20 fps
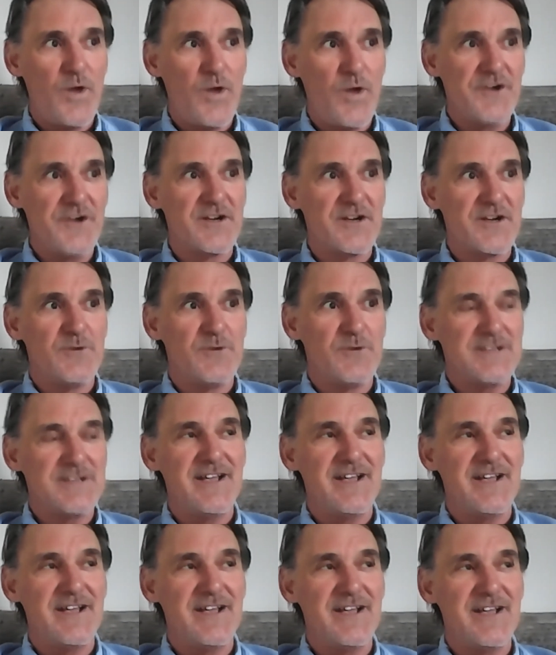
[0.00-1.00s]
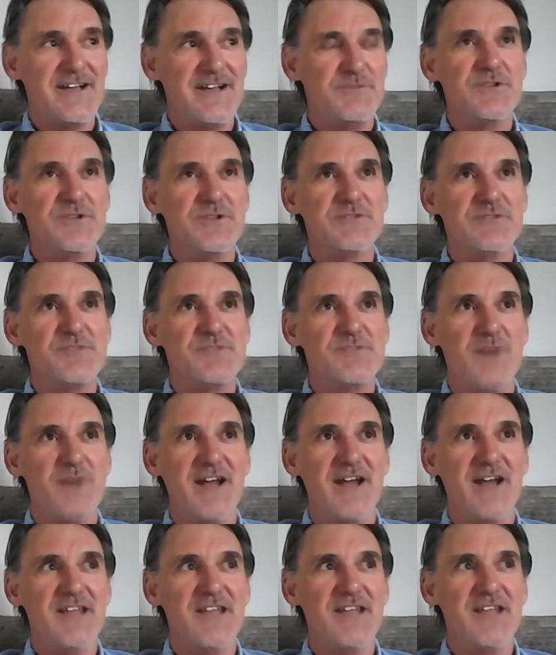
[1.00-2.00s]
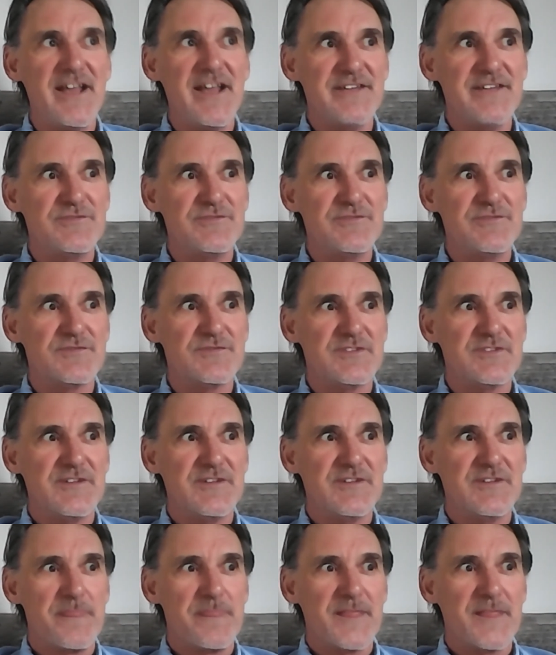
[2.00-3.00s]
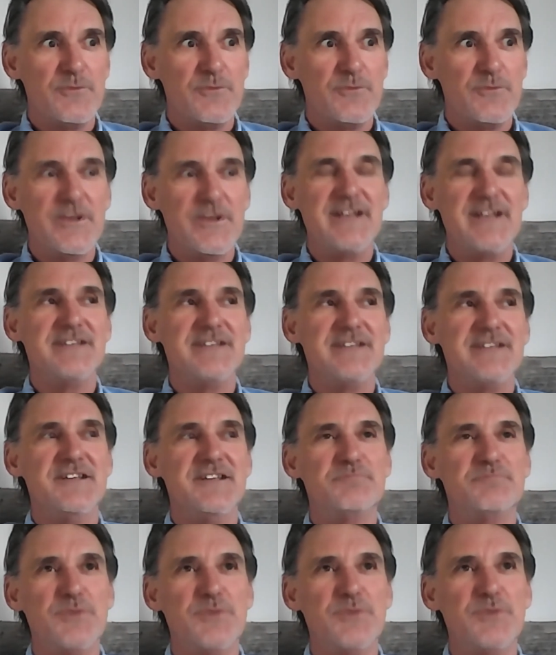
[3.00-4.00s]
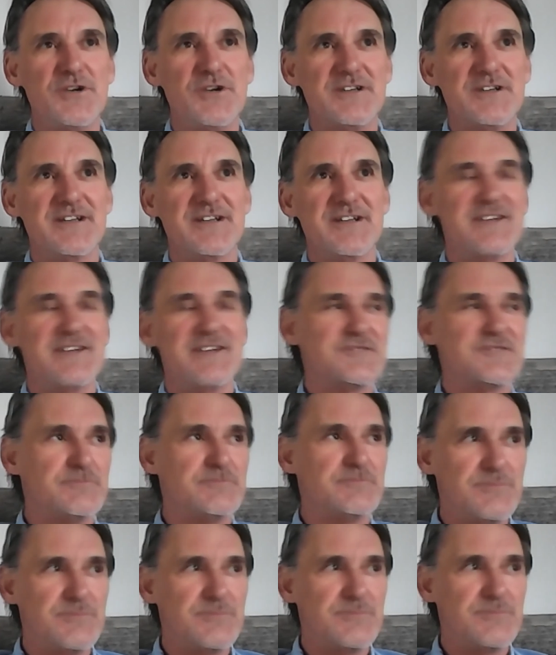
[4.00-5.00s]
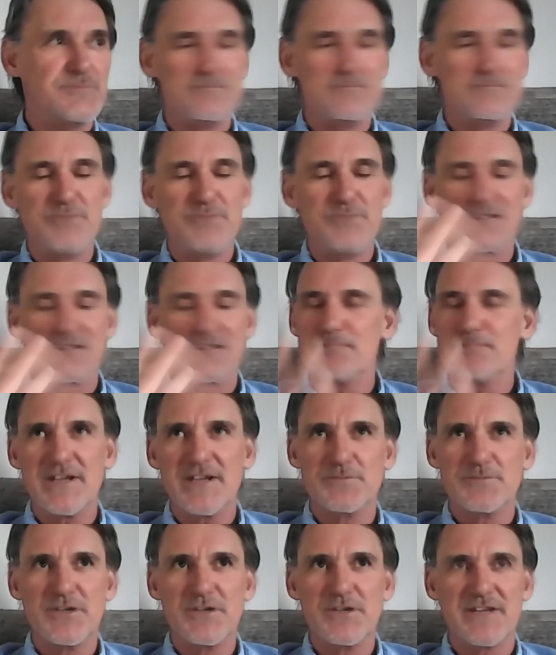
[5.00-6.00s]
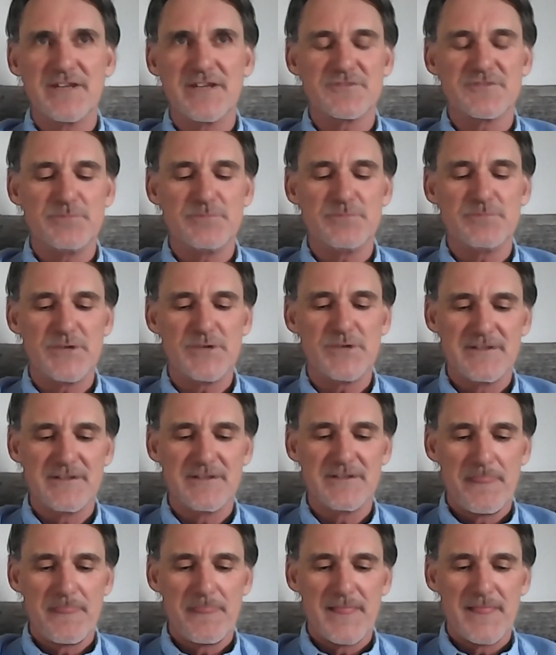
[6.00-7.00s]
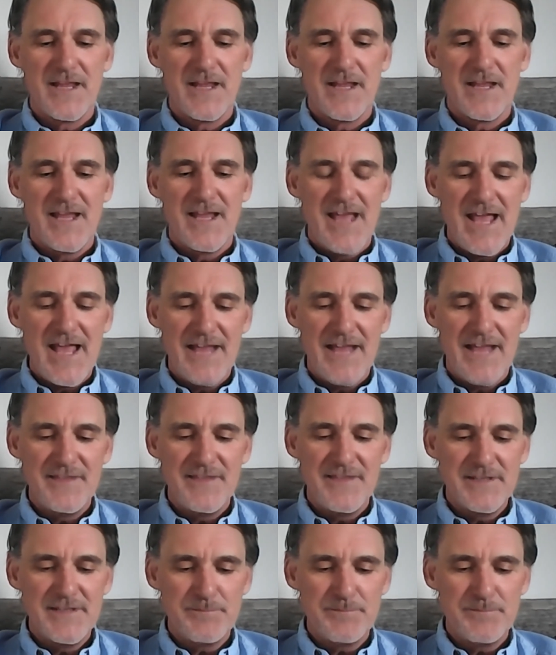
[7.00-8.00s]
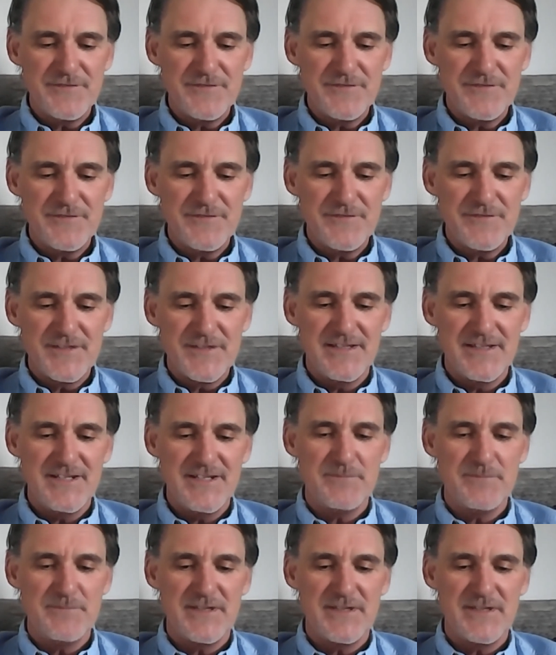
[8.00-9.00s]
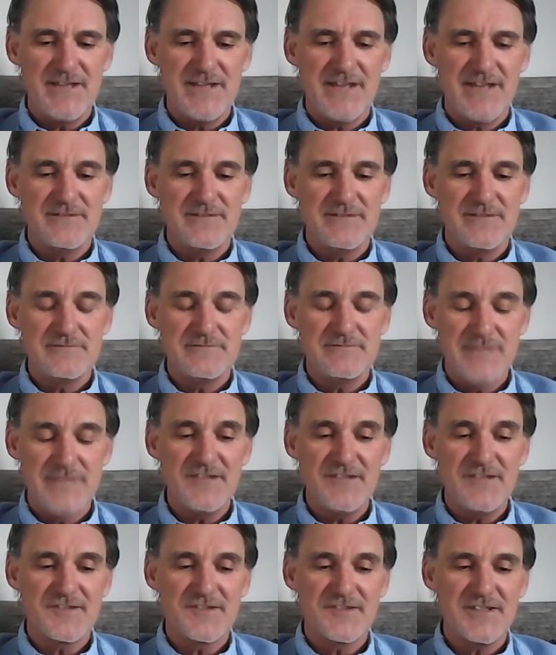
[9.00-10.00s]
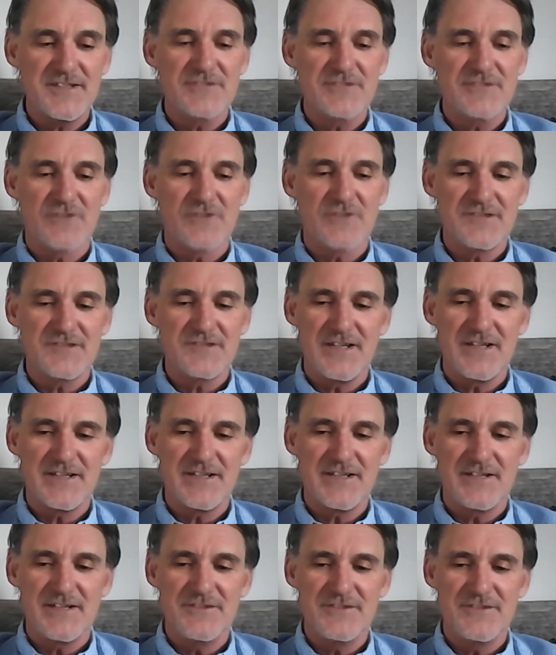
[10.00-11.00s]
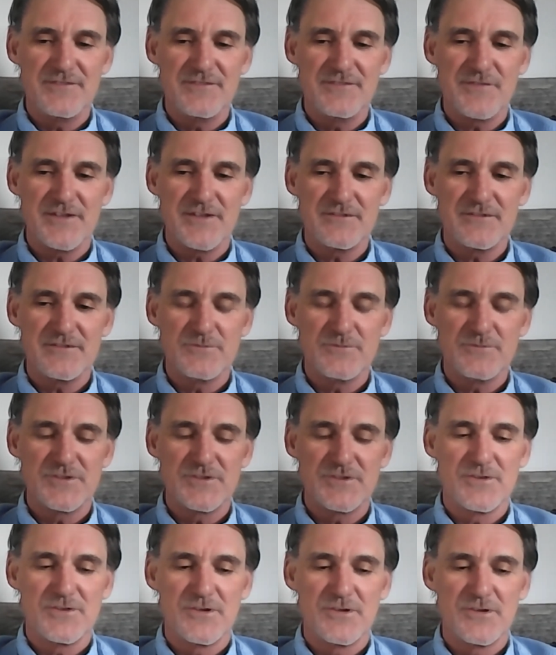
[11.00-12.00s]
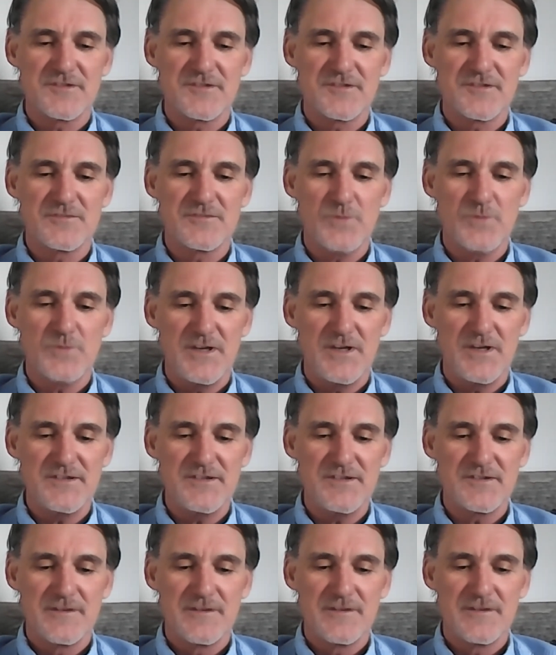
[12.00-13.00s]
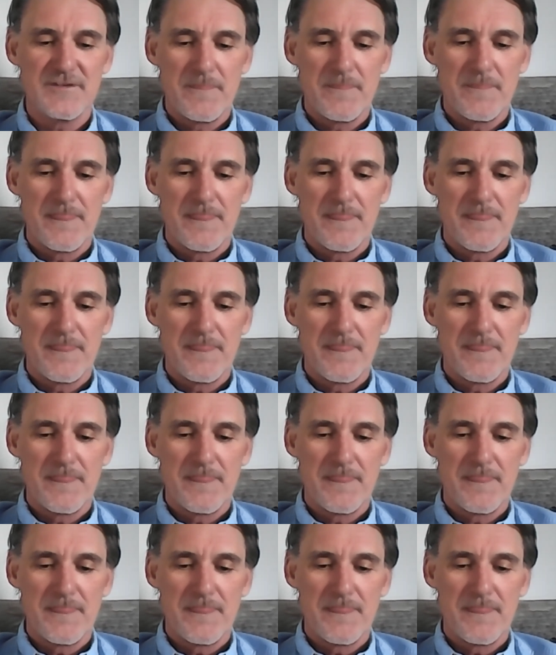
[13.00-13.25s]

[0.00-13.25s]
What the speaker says: wondering what the hell I'm doing with my life, reading these book after book after book after book. And the epiphany that hit me that day, sitting cross-legged out in the field with the horses, was